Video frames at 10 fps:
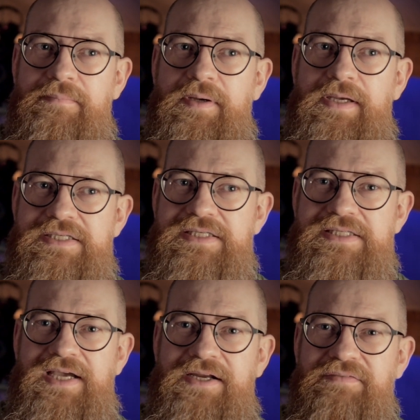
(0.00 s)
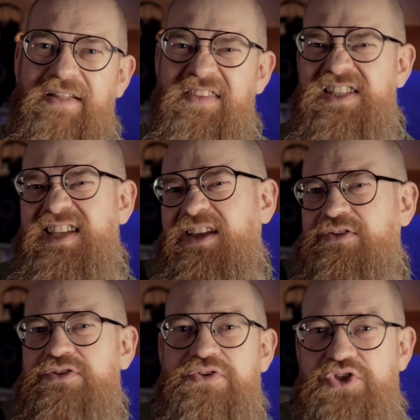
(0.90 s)
It's kind of like the
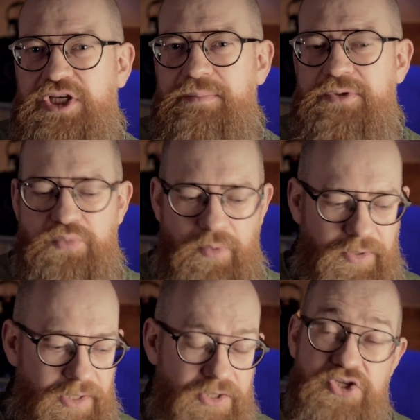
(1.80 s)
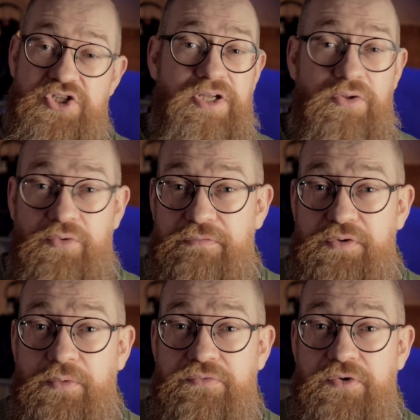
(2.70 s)
second to the cheapest one. Still a good
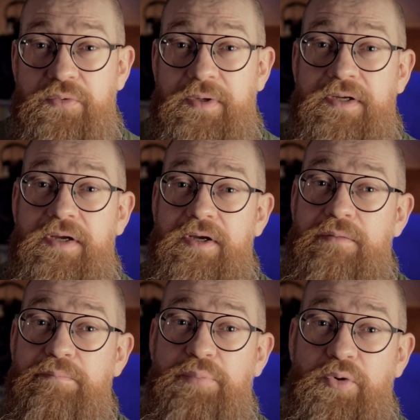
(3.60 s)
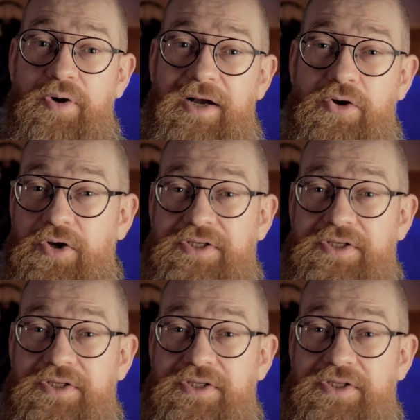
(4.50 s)
few £100, but I got a